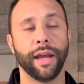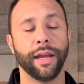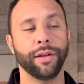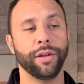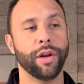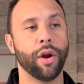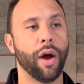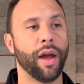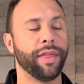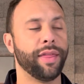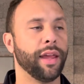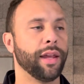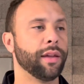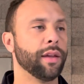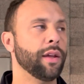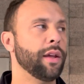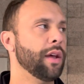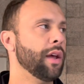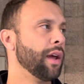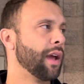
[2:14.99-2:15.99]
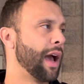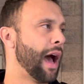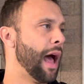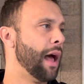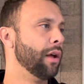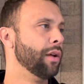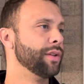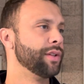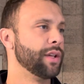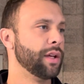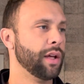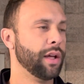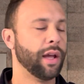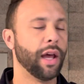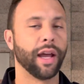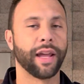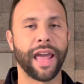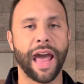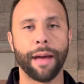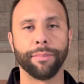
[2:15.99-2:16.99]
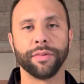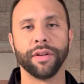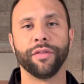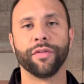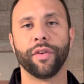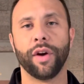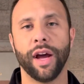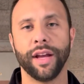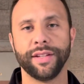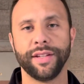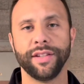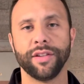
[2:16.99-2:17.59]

And, you know, I think Kyle's a captain for us.